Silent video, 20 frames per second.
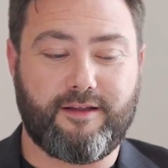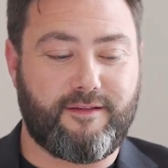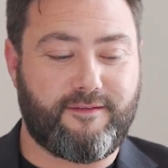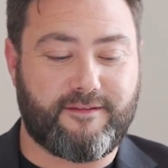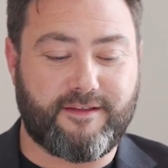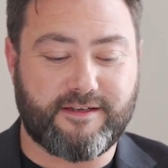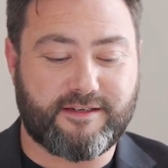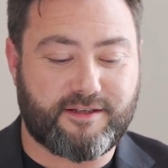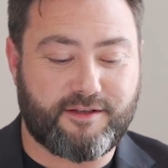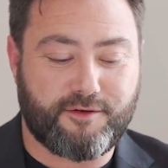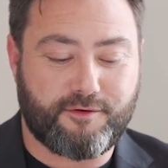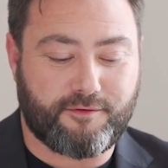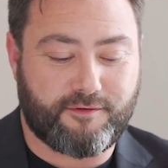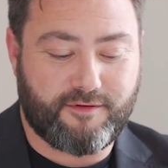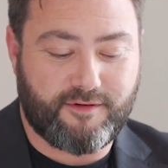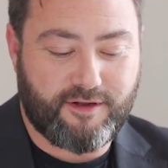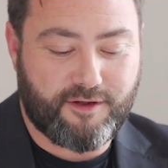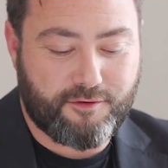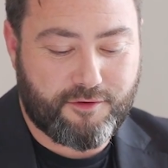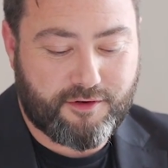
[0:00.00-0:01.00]
There's no
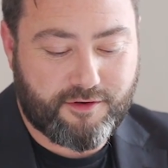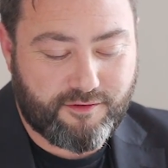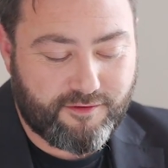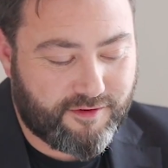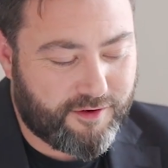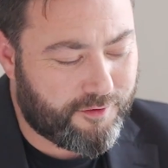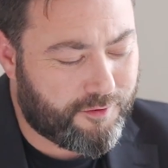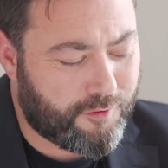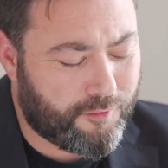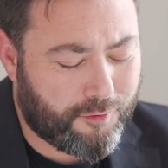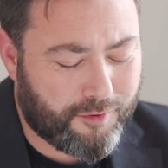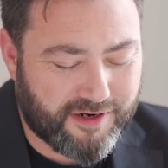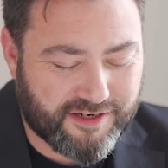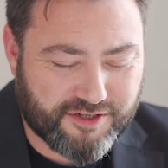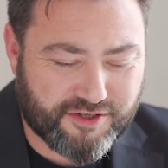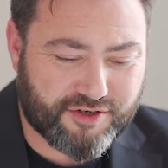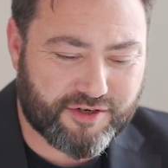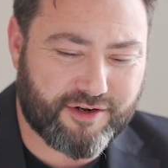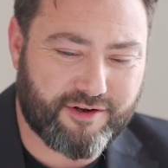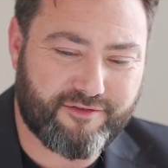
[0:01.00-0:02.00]

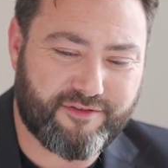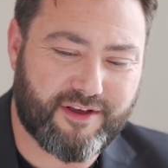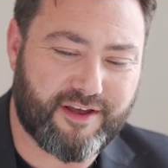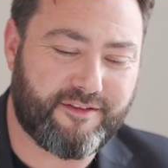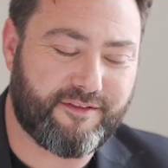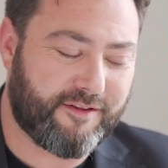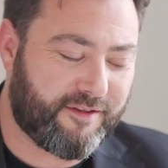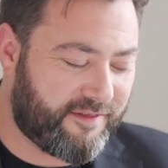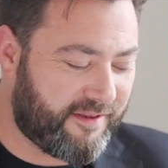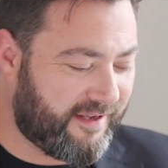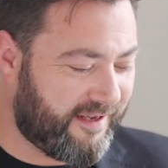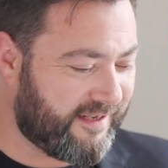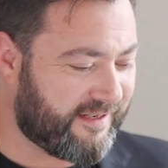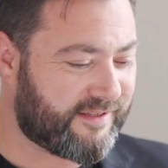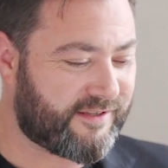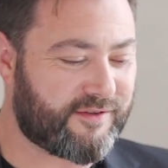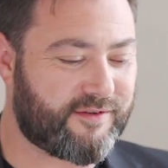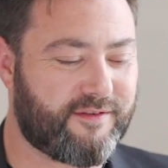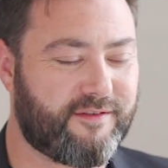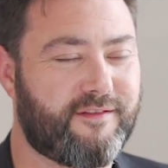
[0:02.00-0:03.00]
question of it. And the thing
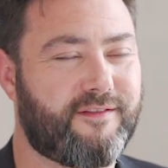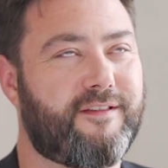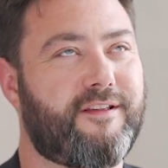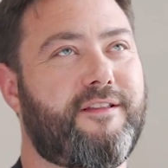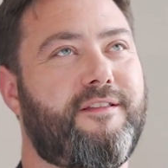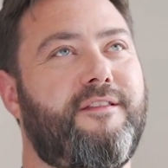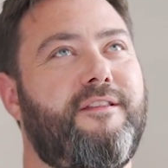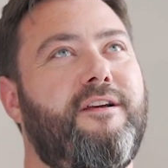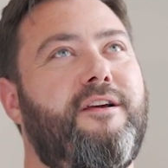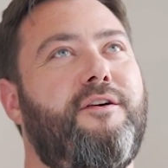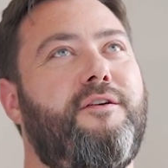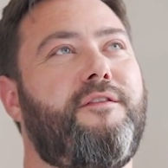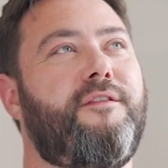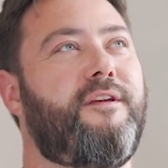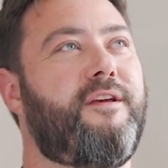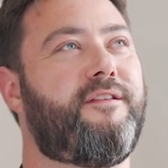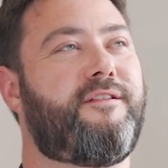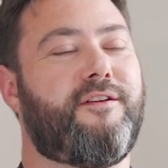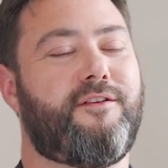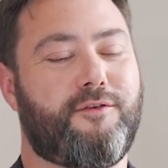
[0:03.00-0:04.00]
is, the
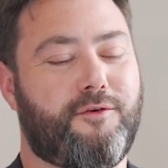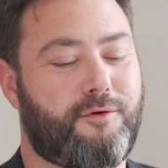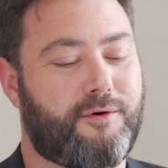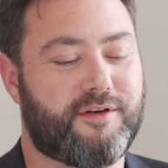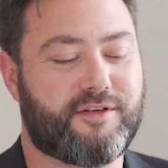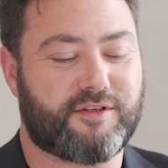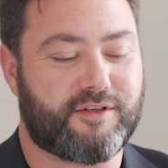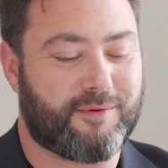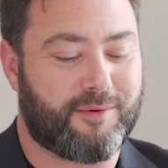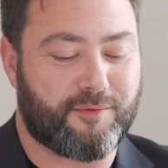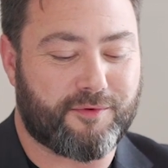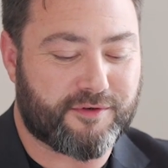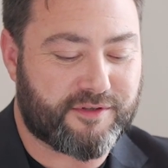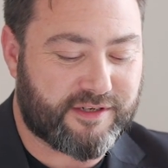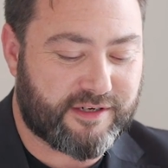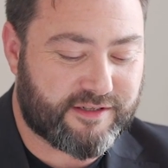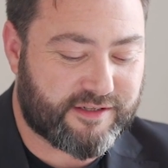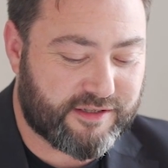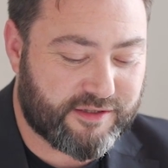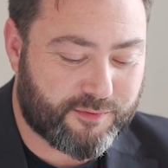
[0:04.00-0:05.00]
eternal question
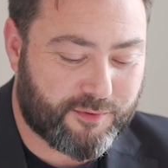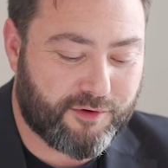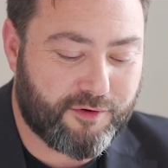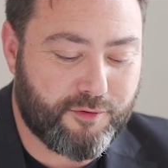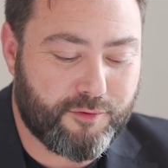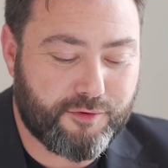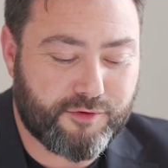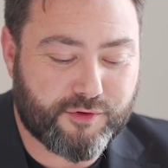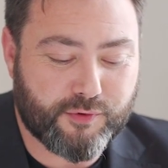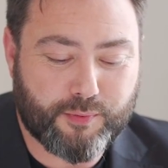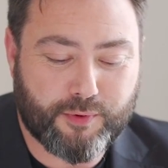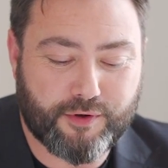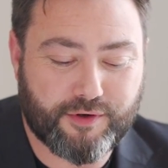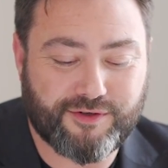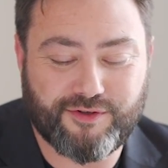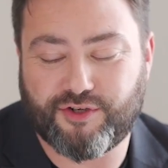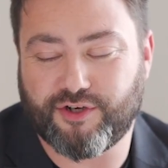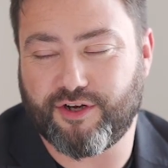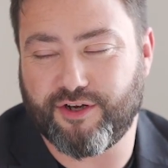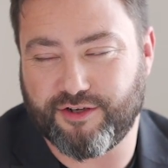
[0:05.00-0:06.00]
always asks is, well, who would you put
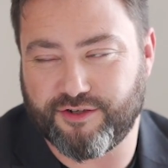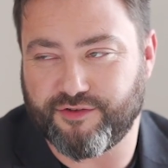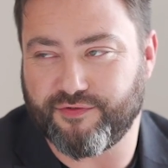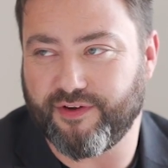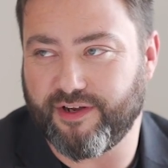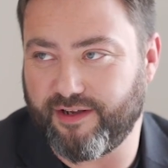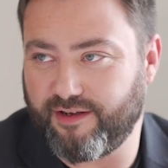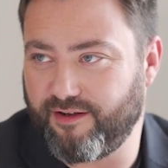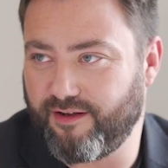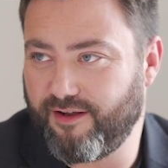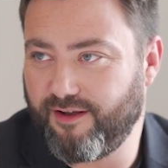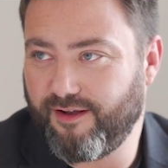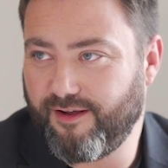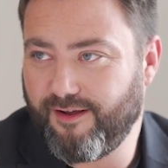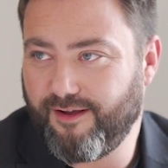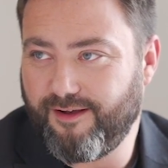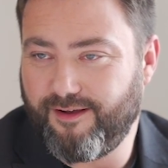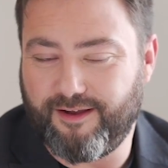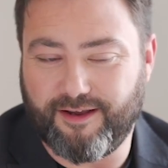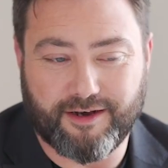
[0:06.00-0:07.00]
in charge of it?
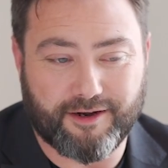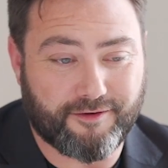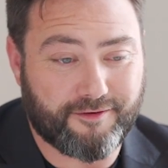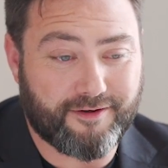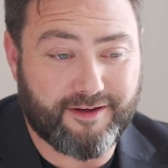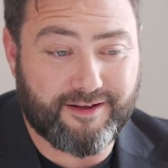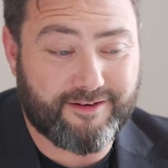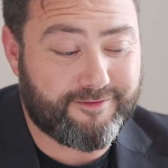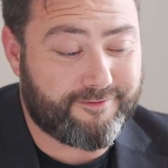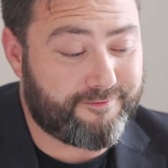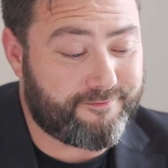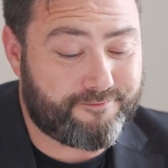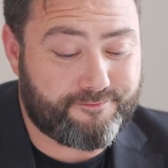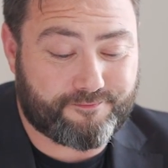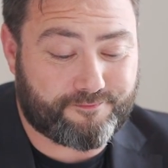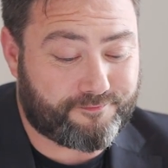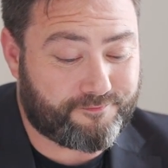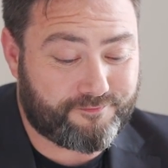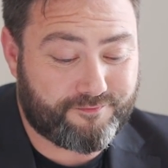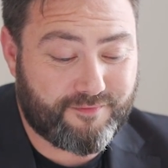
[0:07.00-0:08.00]

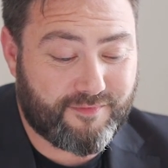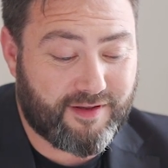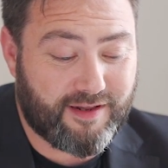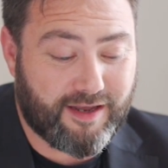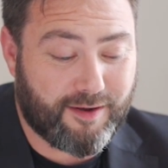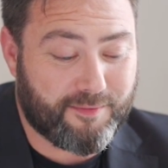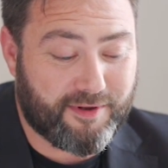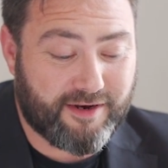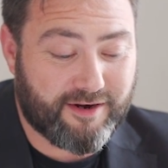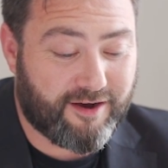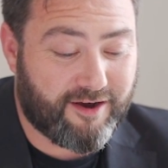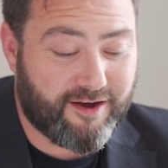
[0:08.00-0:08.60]
And I mean,